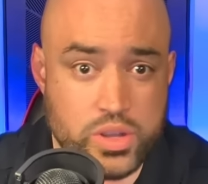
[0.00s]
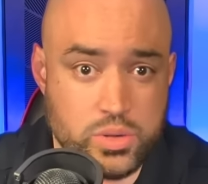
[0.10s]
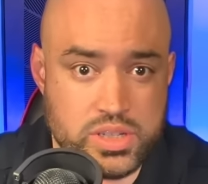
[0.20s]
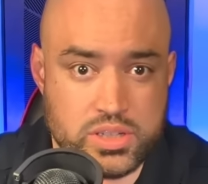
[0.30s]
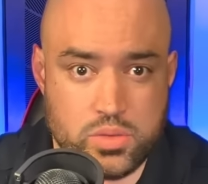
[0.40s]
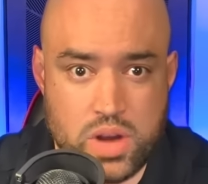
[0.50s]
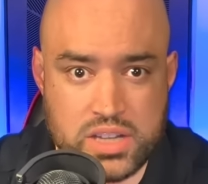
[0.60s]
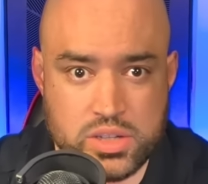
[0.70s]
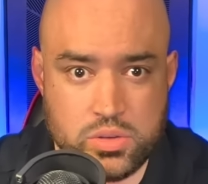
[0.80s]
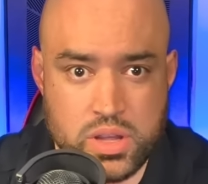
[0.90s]
were using
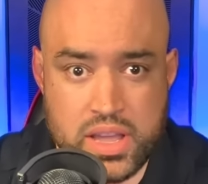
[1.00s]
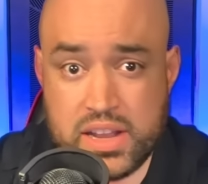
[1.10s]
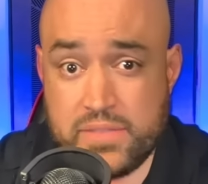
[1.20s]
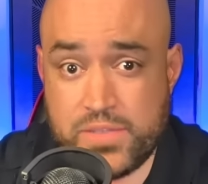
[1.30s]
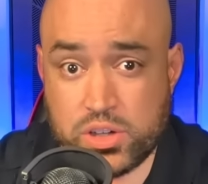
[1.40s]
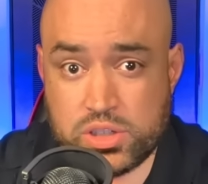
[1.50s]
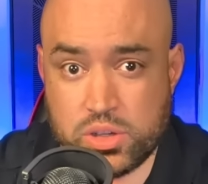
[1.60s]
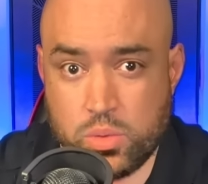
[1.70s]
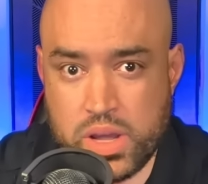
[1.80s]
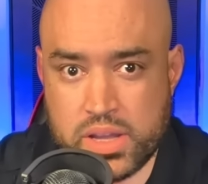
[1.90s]
terrazzo in a
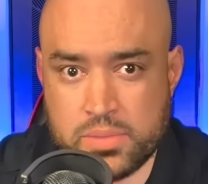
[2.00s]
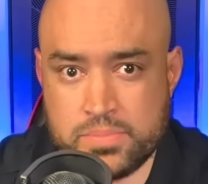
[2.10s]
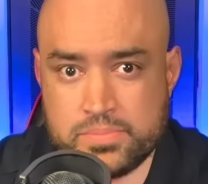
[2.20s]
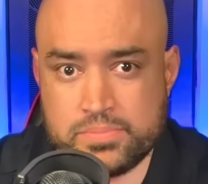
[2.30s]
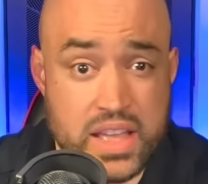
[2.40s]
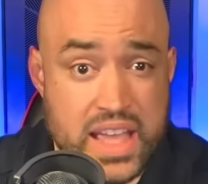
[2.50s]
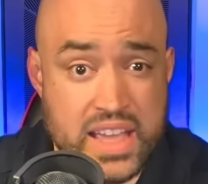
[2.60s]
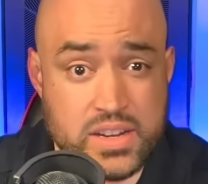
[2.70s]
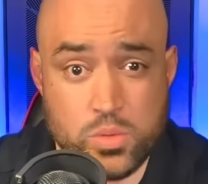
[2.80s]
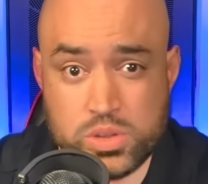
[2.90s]
functional way,
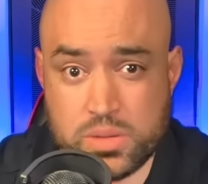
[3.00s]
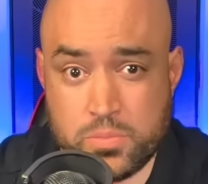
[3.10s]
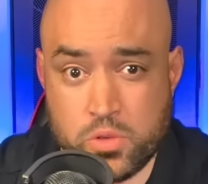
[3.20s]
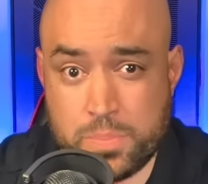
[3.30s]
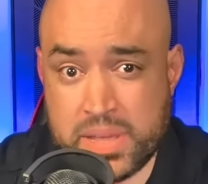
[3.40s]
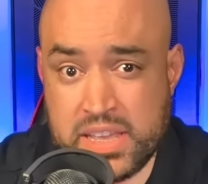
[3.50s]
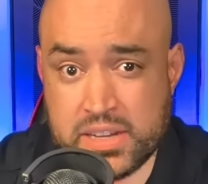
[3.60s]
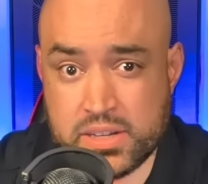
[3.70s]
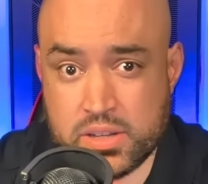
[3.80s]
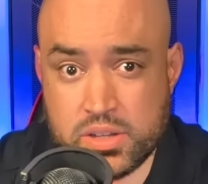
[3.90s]
and it was a
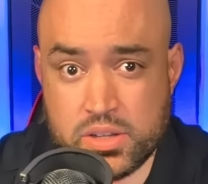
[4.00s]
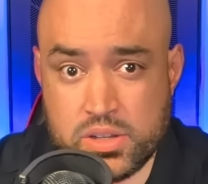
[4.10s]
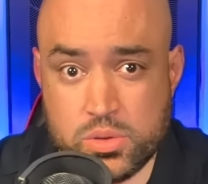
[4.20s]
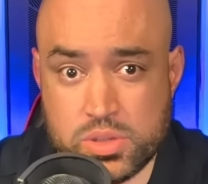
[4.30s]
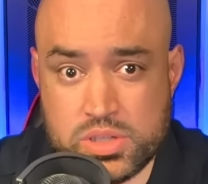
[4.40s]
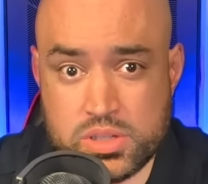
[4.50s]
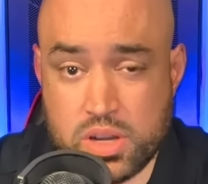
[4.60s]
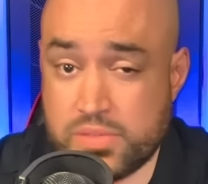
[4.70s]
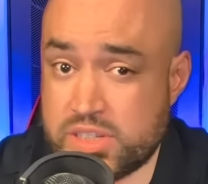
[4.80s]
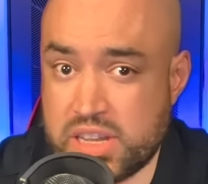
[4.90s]
repeated use
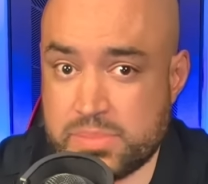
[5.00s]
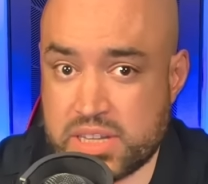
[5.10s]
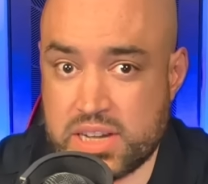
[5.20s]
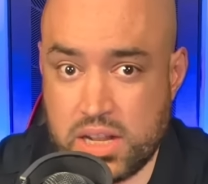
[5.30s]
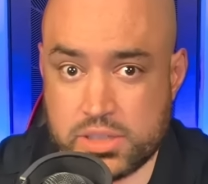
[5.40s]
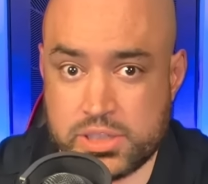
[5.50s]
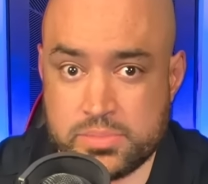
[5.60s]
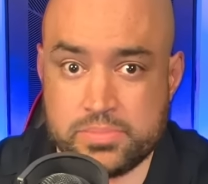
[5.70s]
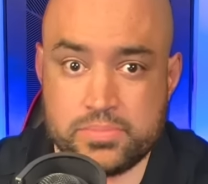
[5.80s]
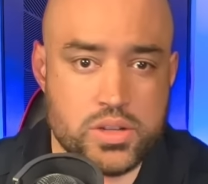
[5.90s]
of the same technology.
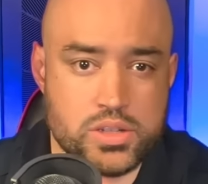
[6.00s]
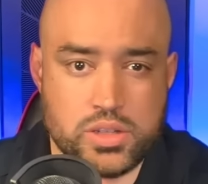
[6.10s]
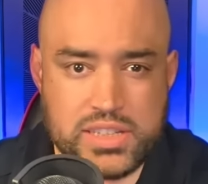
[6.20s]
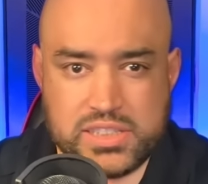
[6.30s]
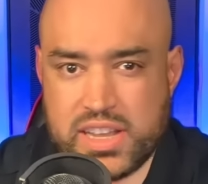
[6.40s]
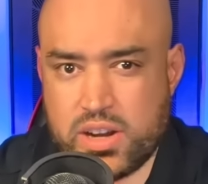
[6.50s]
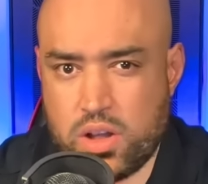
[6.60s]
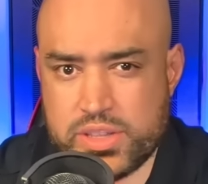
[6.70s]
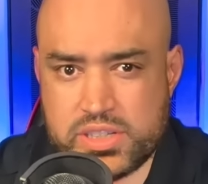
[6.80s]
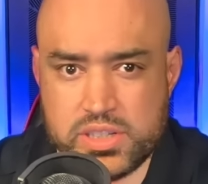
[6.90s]
So let's take
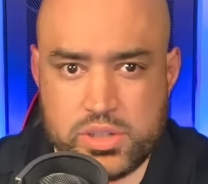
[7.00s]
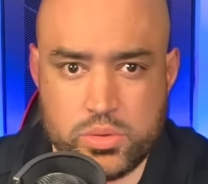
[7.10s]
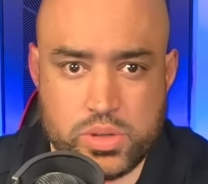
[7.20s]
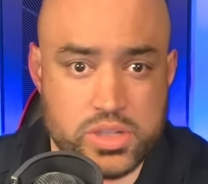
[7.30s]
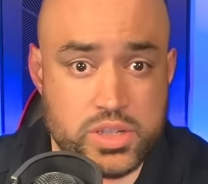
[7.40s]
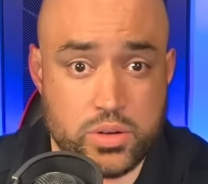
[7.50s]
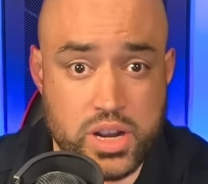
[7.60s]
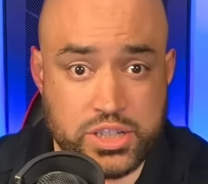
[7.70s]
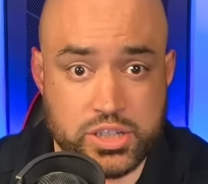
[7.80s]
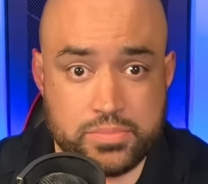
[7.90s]
all this into
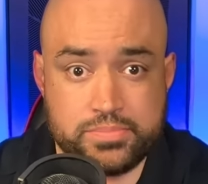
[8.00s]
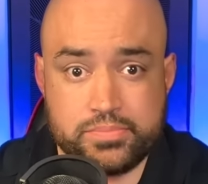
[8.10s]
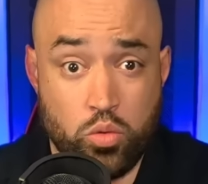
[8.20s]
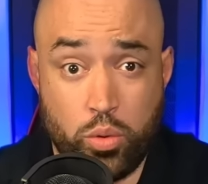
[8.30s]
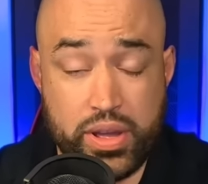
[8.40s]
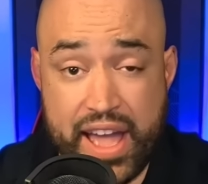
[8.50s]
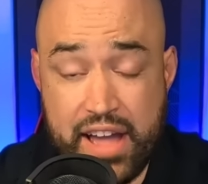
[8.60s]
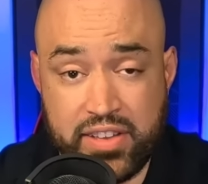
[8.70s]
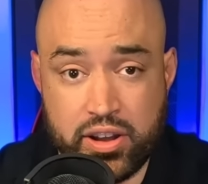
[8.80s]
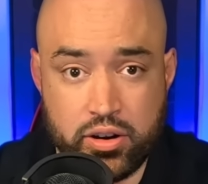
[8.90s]
consideration. What we
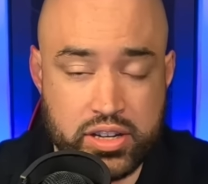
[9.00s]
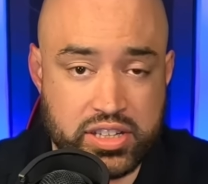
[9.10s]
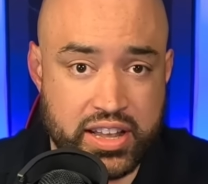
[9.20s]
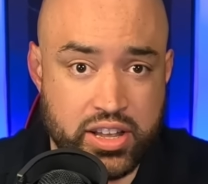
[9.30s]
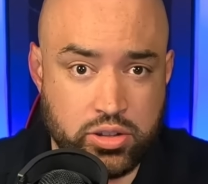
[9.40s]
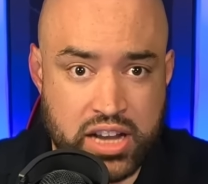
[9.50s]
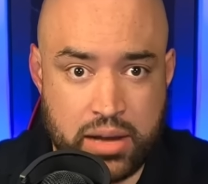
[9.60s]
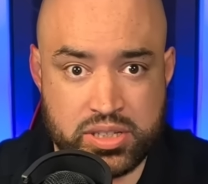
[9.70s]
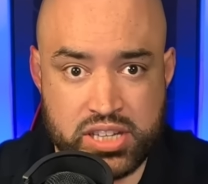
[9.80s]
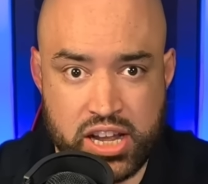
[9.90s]
have here is a
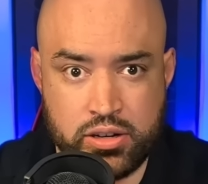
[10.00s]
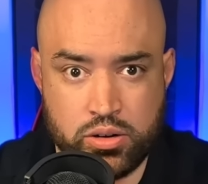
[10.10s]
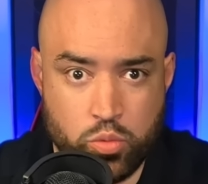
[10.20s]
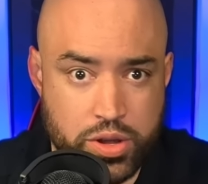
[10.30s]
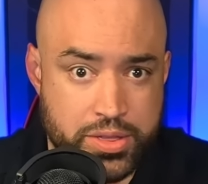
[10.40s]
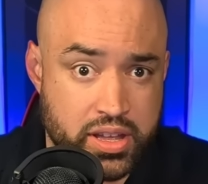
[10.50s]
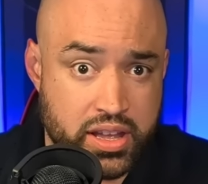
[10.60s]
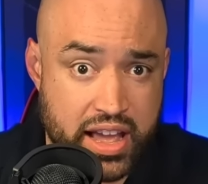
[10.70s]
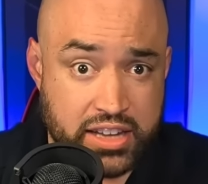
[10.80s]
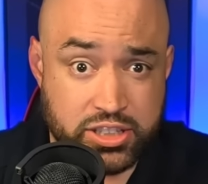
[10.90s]
hilltop site with
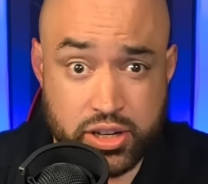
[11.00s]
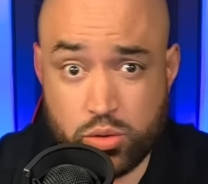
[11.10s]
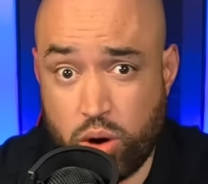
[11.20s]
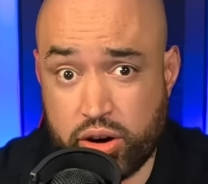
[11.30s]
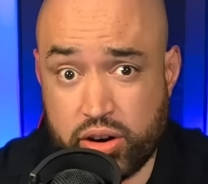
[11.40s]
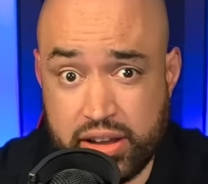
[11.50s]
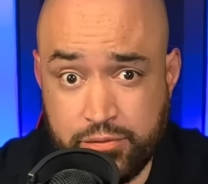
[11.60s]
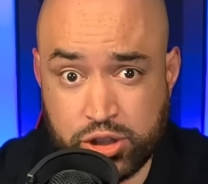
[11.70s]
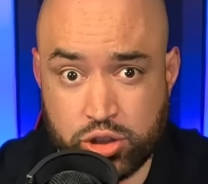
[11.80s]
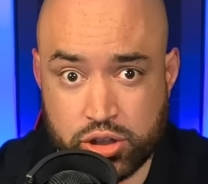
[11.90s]
engineered water
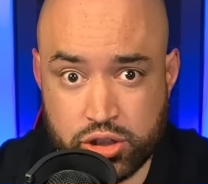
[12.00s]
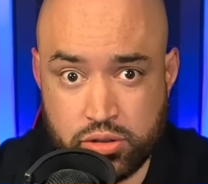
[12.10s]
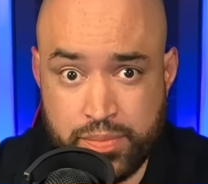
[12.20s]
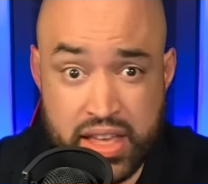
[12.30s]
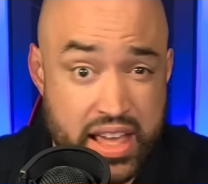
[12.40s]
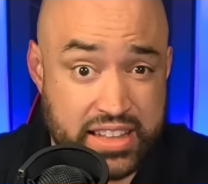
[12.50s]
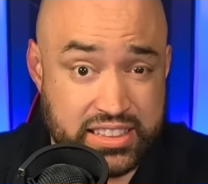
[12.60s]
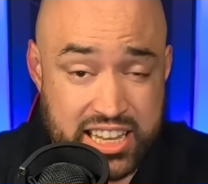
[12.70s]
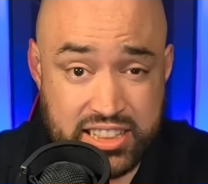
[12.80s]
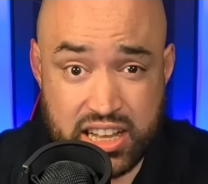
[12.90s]
infrastructure
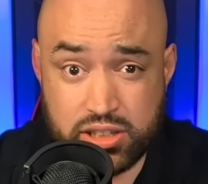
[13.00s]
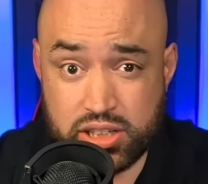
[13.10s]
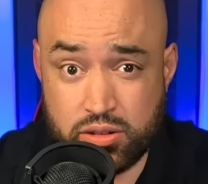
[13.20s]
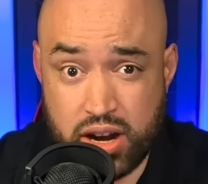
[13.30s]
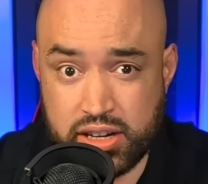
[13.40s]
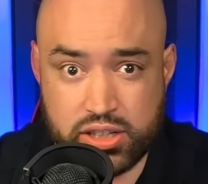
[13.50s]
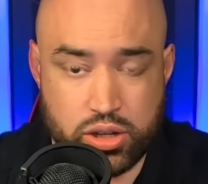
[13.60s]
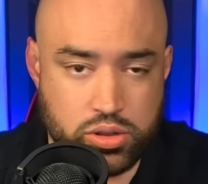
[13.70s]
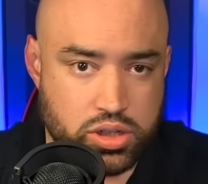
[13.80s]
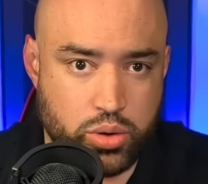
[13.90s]
and 10,000 grinding
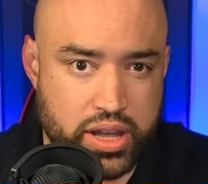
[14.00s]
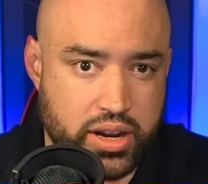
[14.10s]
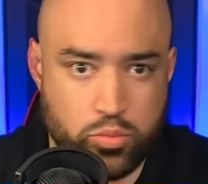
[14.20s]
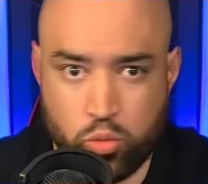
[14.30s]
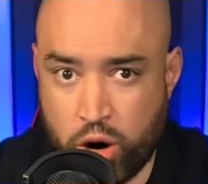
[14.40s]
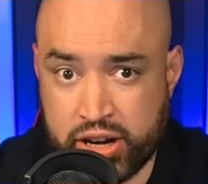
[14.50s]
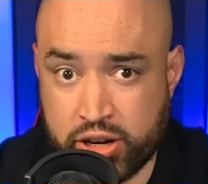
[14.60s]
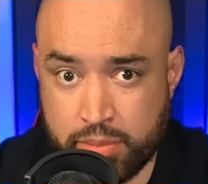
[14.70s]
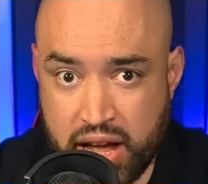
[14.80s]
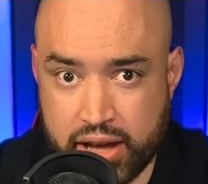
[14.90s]
stones located right
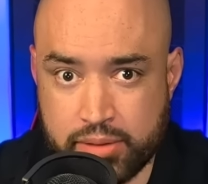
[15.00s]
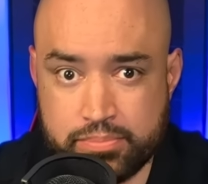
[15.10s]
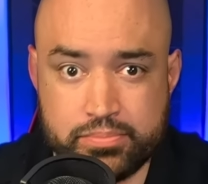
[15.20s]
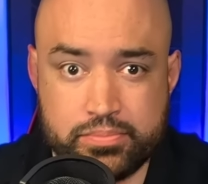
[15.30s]
nearby.